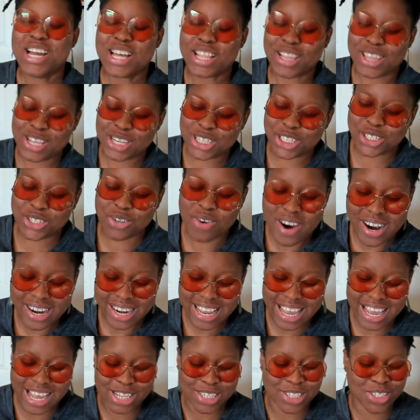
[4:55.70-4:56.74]
the short
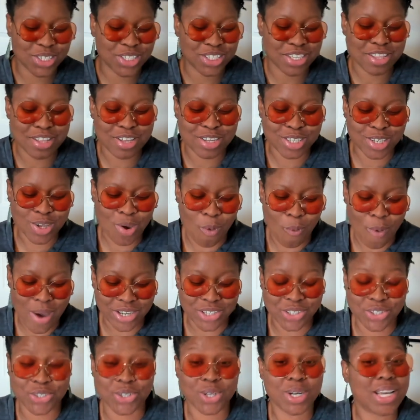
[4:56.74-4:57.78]
answer to this
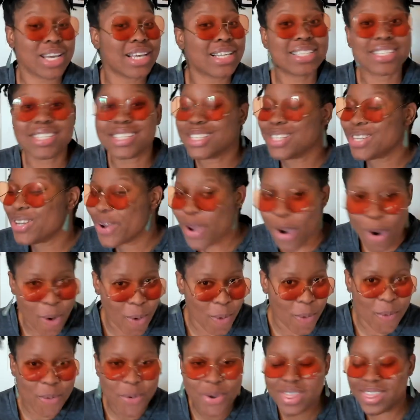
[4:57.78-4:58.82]
question is
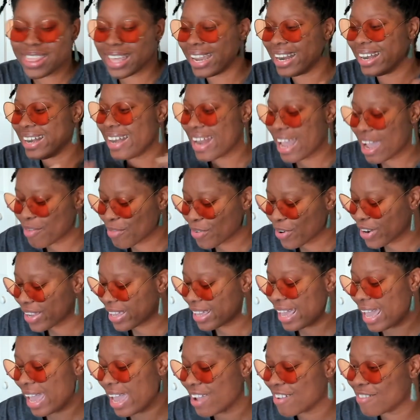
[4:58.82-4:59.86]
no, they never
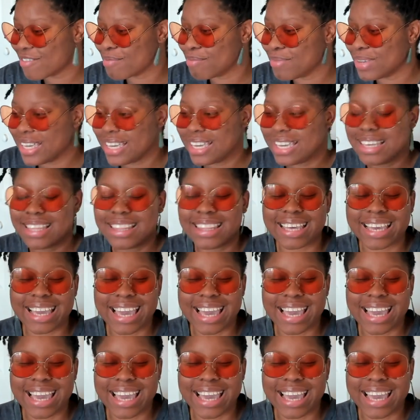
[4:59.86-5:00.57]
gave me the